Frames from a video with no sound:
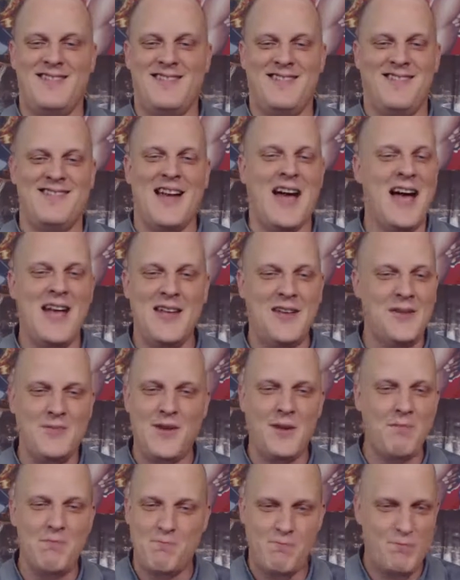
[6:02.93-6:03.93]
I am
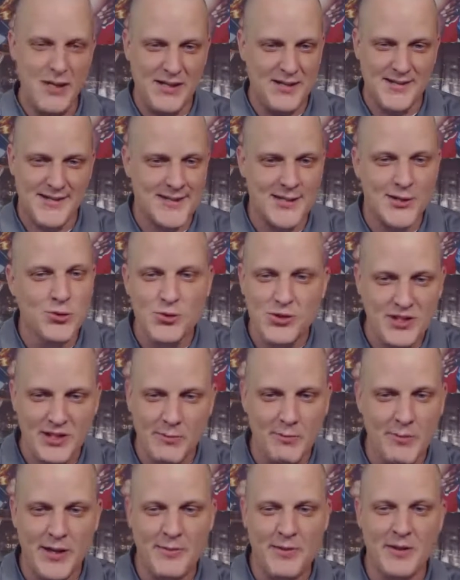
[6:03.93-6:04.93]
the biggest loser,
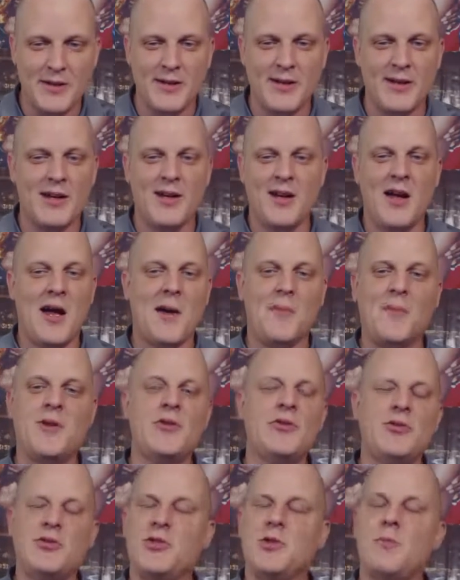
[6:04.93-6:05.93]
baby. I mean,
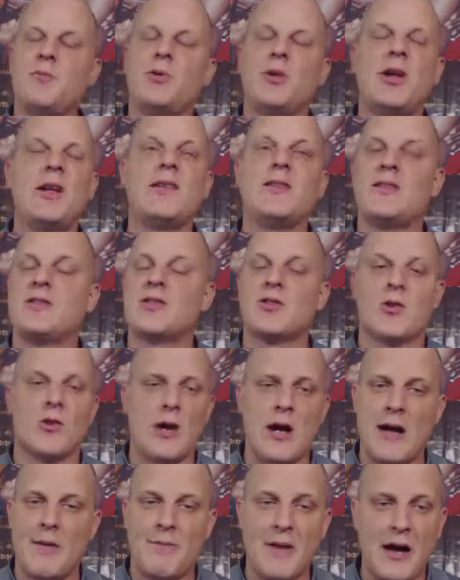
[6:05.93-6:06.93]
you should play this
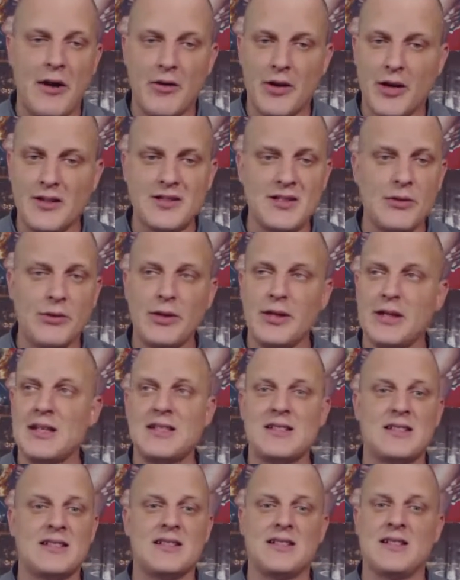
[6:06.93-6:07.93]
crap out until it
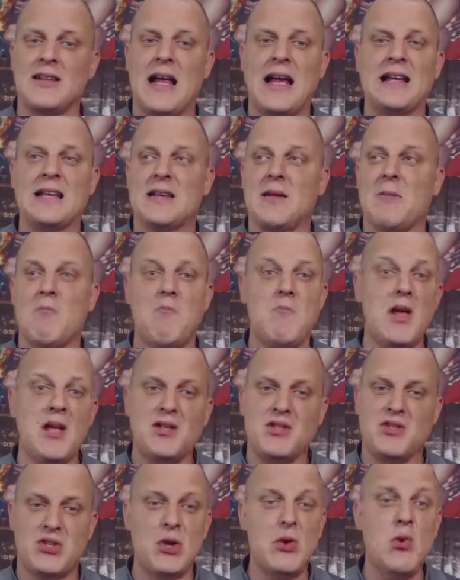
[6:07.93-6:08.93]
gets to like the
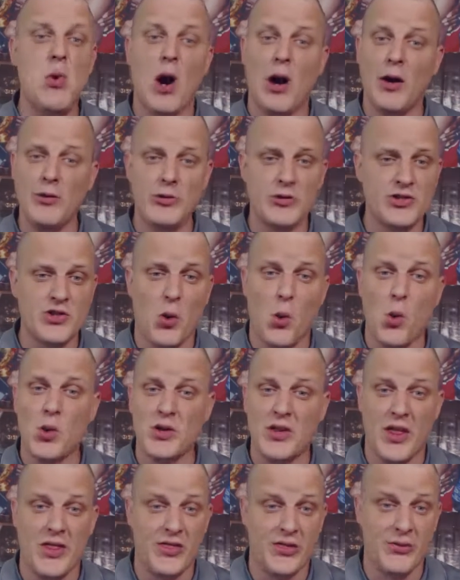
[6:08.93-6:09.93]
mid-200s or
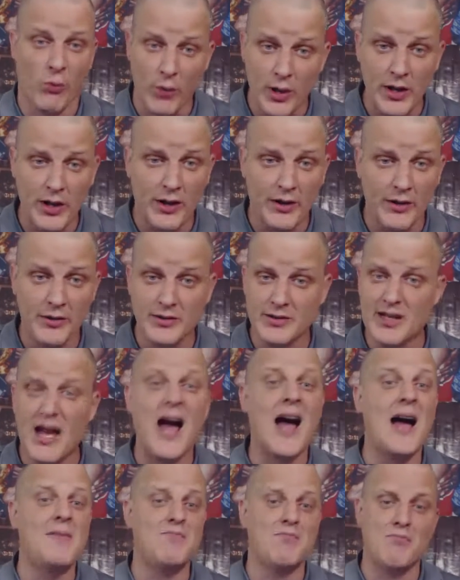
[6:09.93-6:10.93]
the 300s.
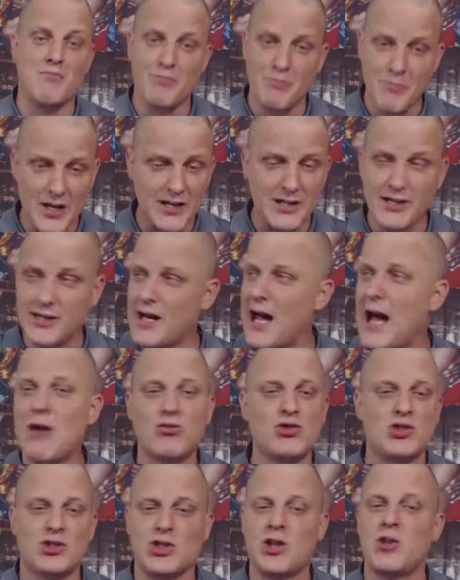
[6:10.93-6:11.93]
I mean it.
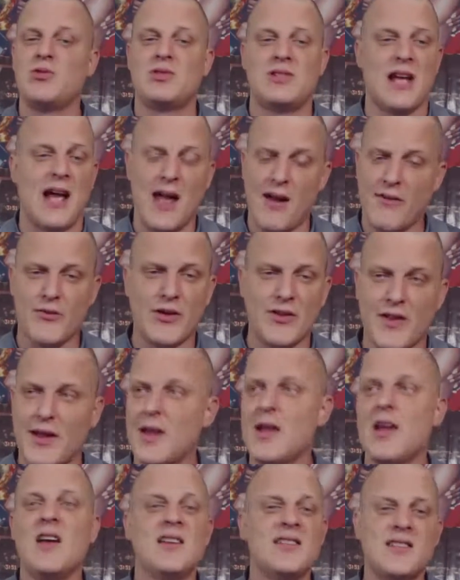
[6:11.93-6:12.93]
House shows, everything.
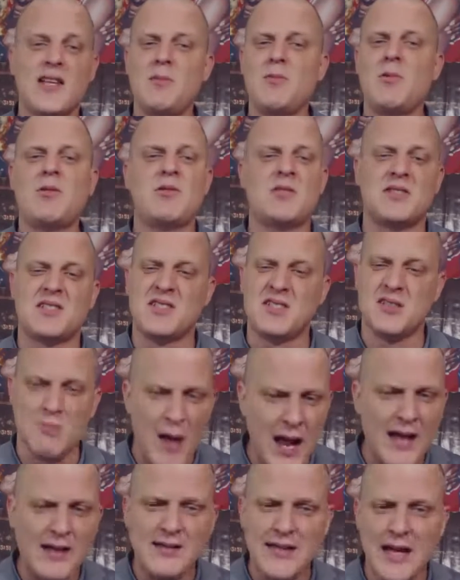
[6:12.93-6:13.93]
Send him to
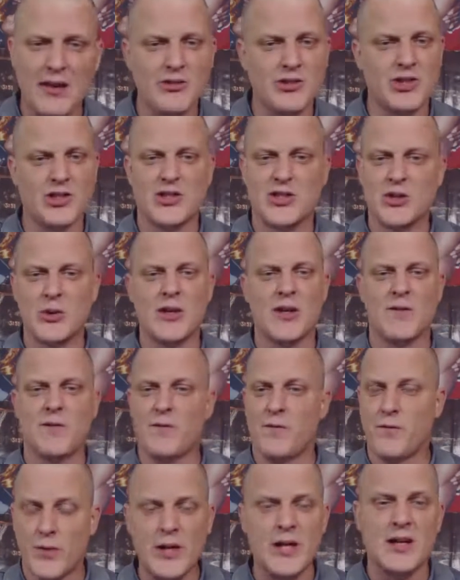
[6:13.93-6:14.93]
SmackDown just so he could
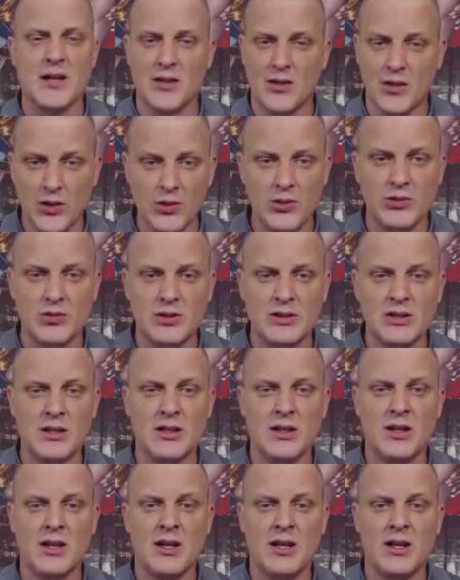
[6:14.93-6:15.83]
freaking lose.